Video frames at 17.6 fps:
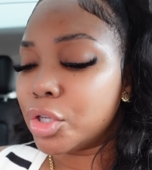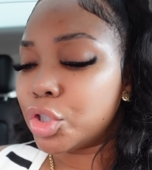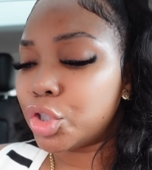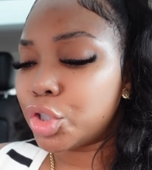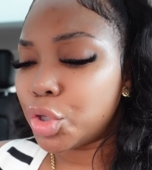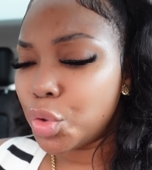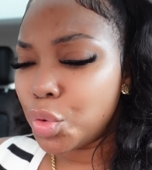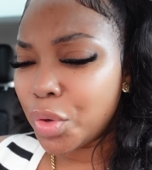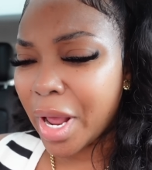
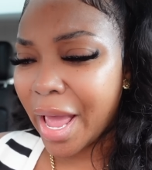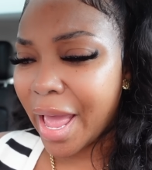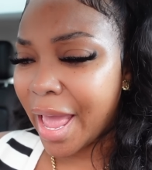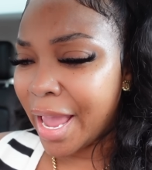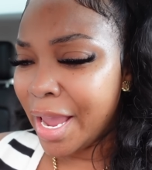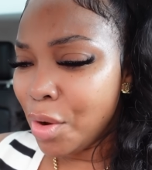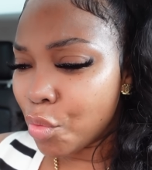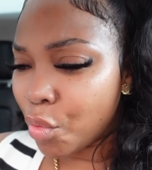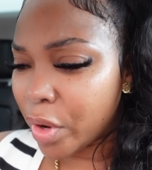two to
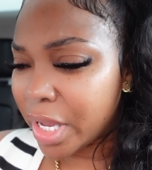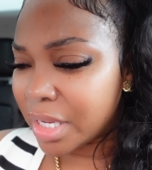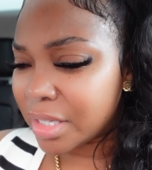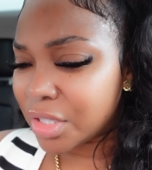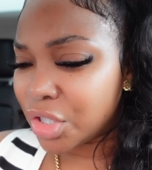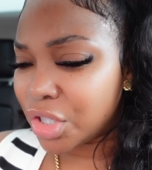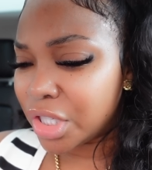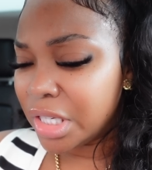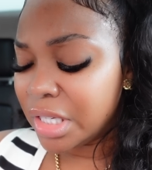eight weeks.
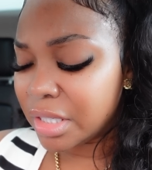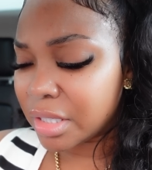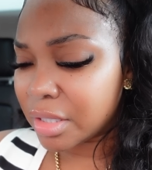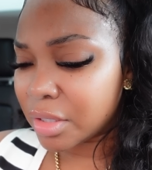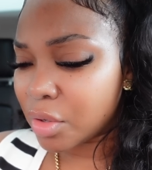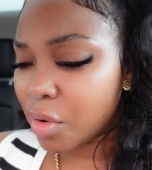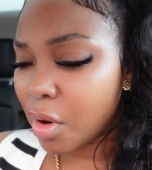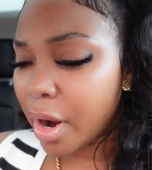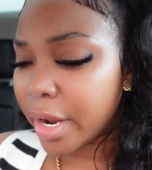Jesus
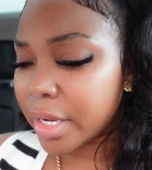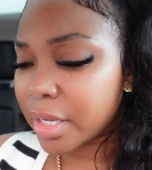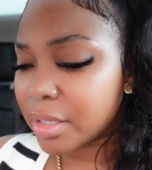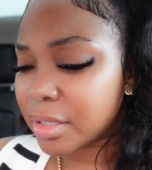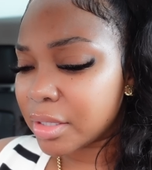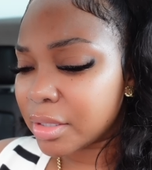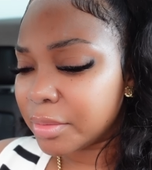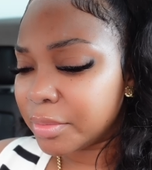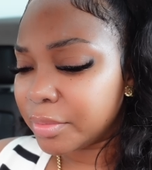
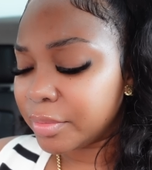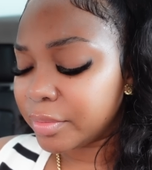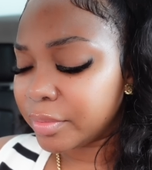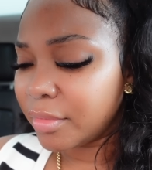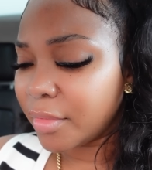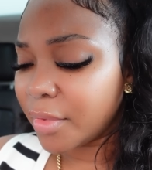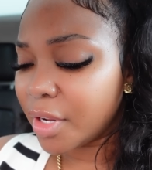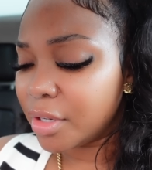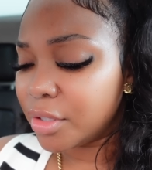Christ.
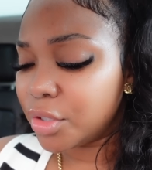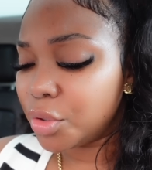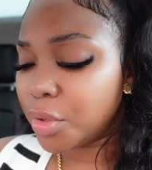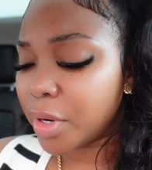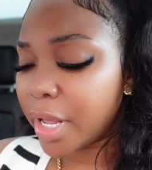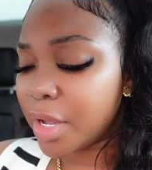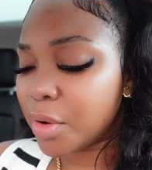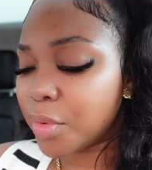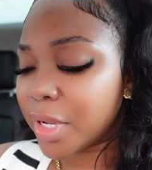Two
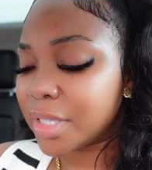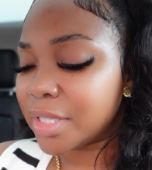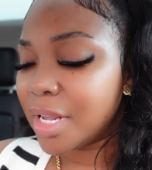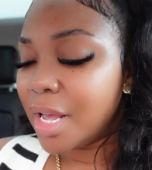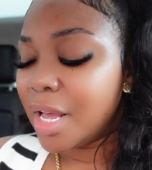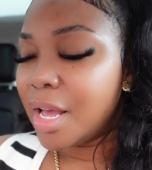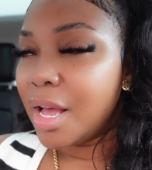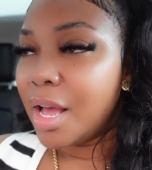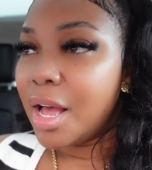to eight weeks.
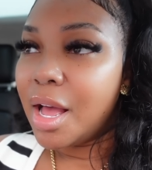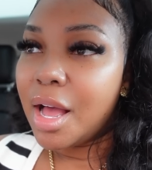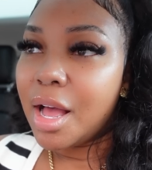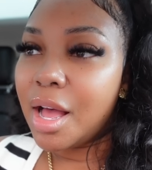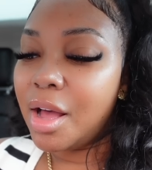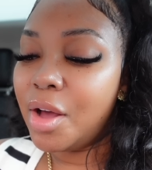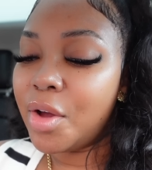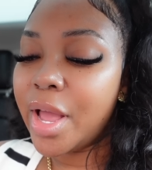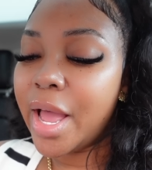
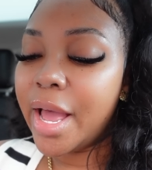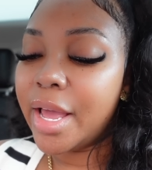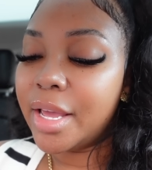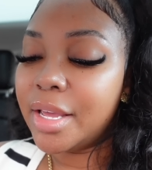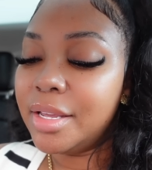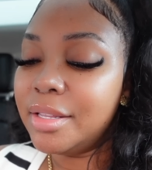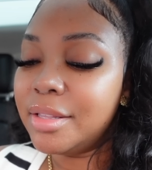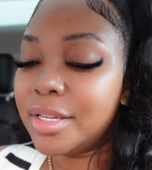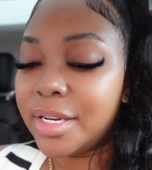
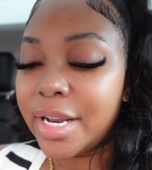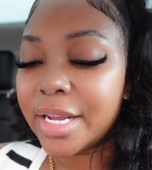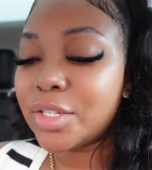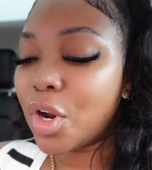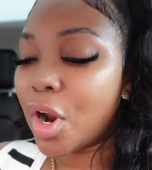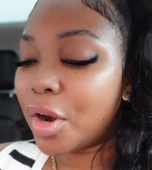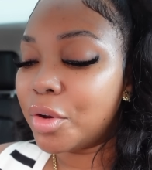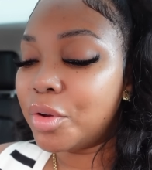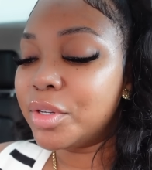Okay, the next
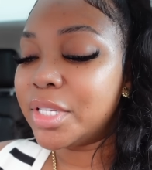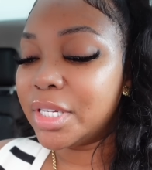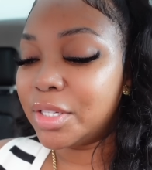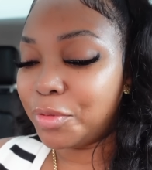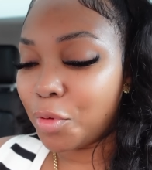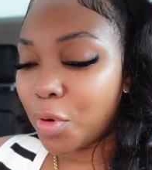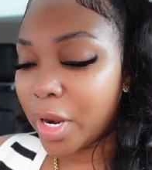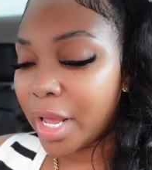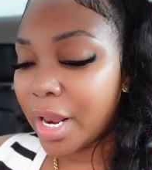article says
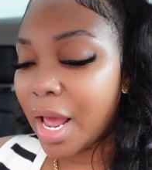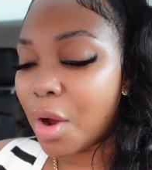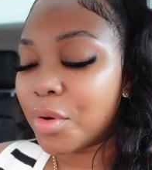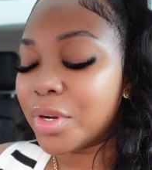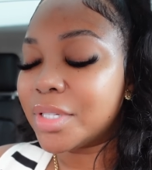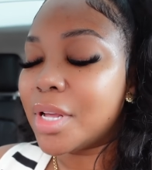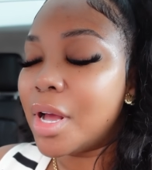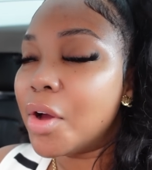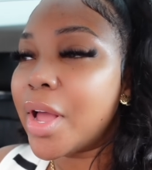48
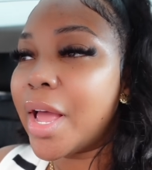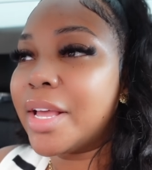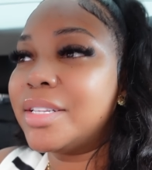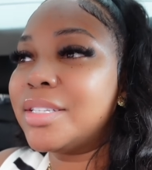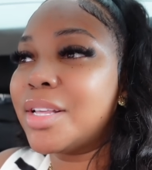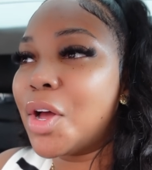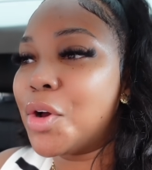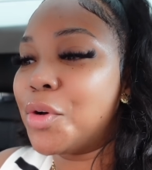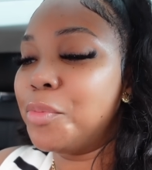hours. Okay,
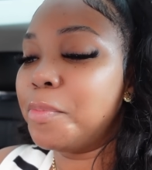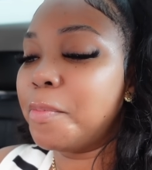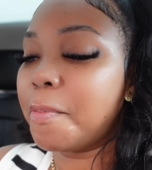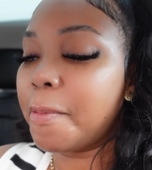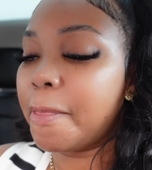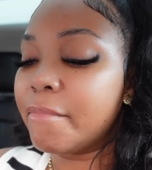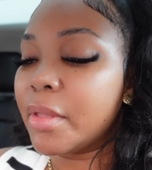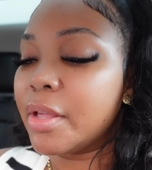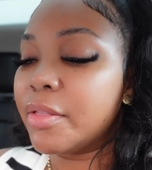so
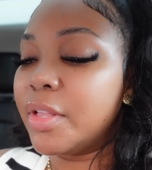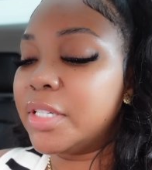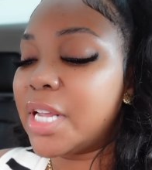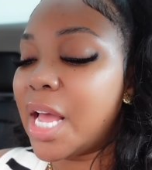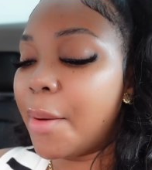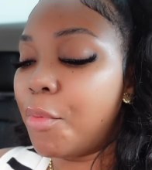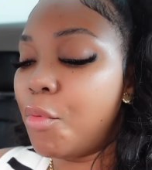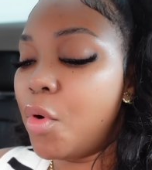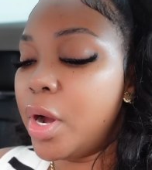the
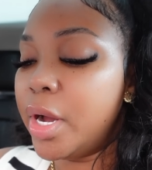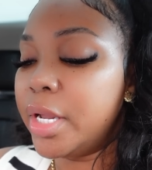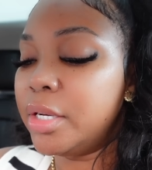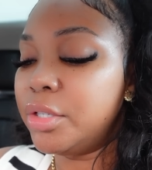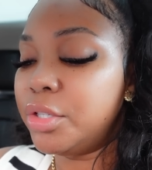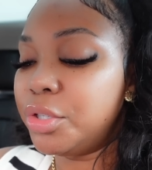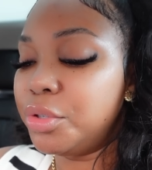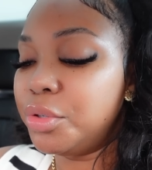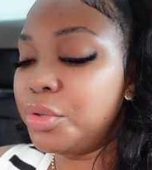top one,
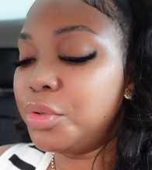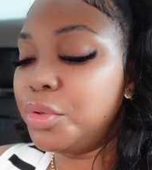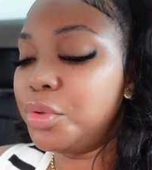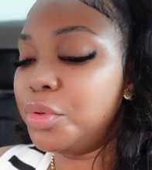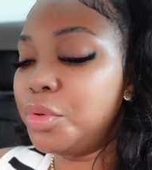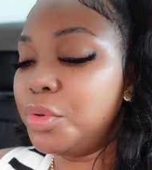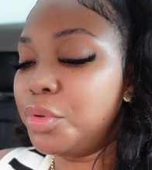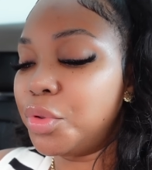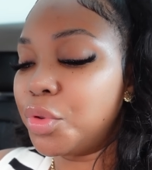
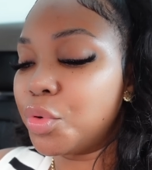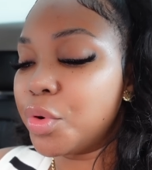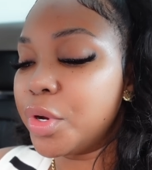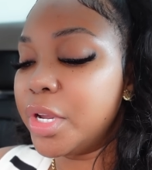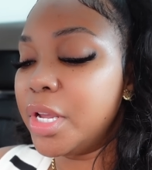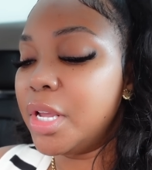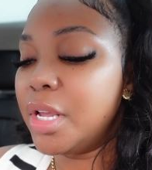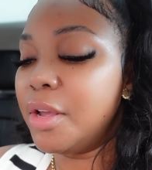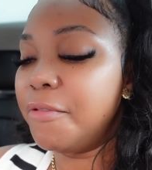two,
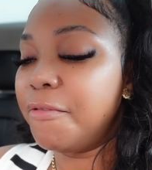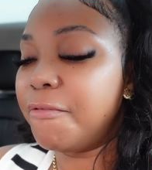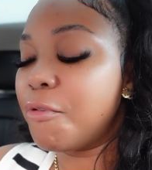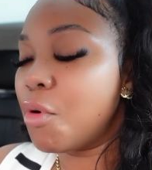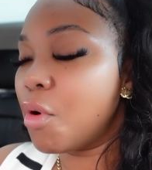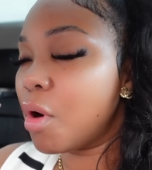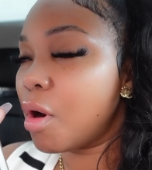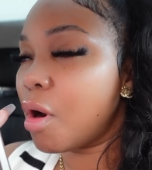three, four